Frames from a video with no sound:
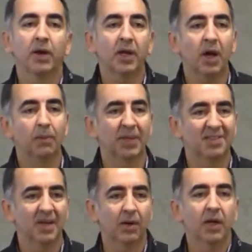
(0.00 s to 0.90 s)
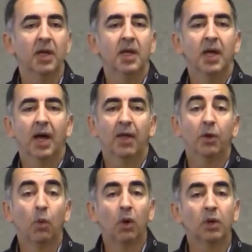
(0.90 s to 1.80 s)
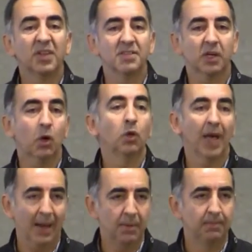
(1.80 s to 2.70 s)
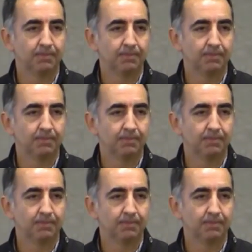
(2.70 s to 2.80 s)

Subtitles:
in the complex era, the world is a collab.